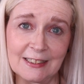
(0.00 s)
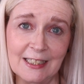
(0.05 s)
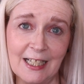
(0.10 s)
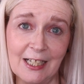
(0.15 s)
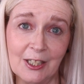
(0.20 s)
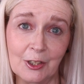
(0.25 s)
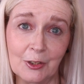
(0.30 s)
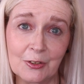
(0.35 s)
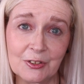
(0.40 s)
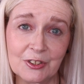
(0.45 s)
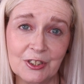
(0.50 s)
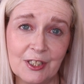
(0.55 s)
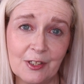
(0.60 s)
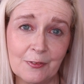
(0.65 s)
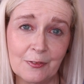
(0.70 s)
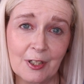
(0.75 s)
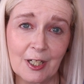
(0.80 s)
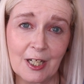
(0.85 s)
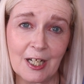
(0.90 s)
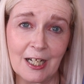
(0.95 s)
in lots of
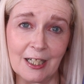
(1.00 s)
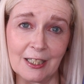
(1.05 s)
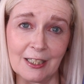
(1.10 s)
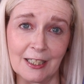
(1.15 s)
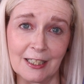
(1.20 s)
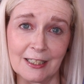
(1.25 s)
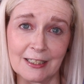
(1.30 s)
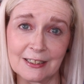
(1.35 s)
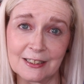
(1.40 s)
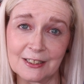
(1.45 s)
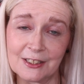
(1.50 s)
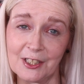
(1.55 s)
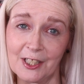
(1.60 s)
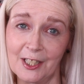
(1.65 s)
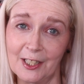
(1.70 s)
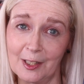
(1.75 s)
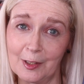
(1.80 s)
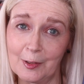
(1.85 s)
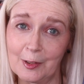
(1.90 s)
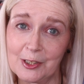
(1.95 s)
different colours
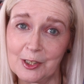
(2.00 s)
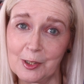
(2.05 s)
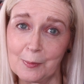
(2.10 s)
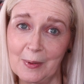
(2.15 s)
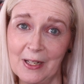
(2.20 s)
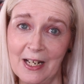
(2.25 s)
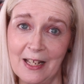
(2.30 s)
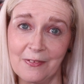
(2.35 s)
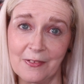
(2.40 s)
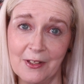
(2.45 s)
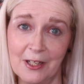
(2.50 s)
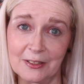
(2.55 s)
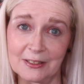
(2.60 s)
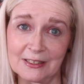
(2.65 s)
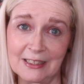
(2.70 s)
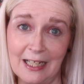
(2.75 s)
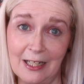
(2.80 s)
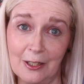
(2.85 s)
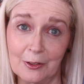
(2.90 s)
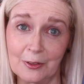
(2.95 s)
to blend
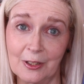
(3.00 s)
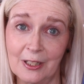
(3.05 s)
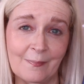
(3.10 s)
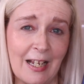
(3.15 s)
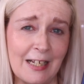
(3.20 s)
those out.